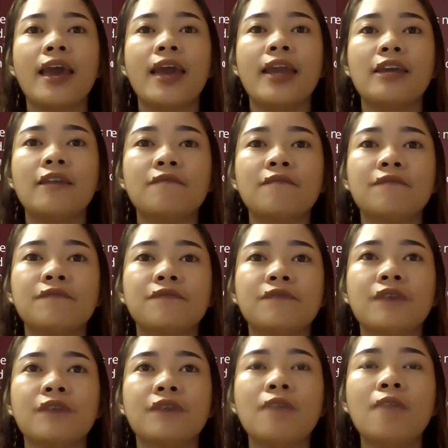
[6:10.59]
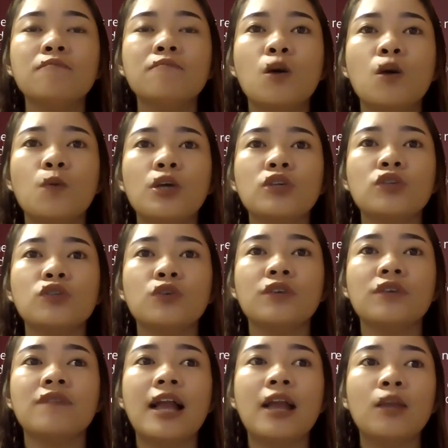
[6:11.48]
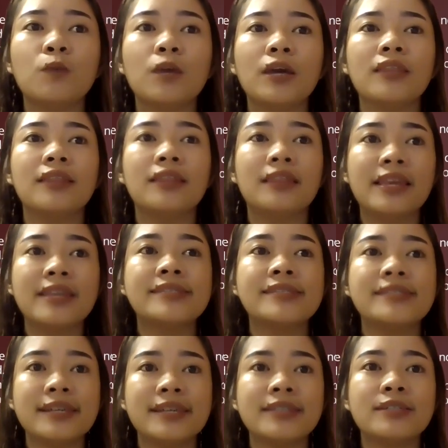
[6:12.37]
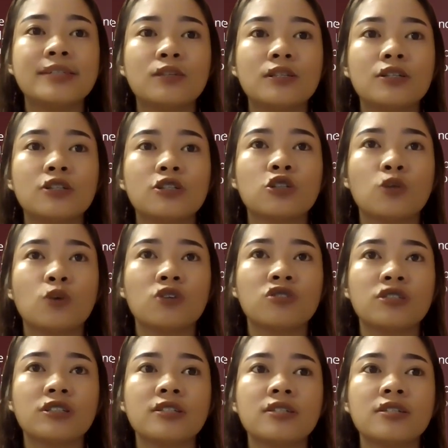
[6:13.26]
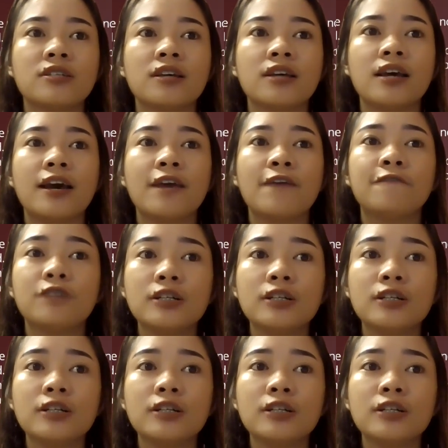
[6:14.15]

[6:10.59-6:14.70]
And I'm going to evaluate these 6 research questions.